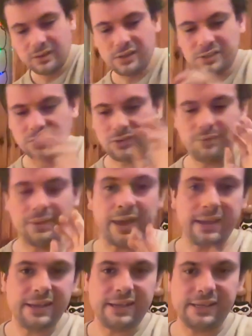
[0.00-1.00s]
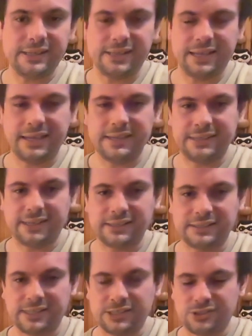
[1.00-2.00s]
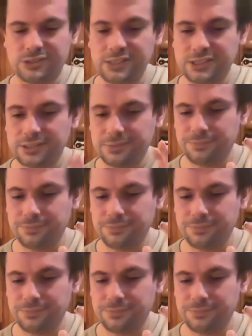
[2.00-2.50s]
So that is his accessories.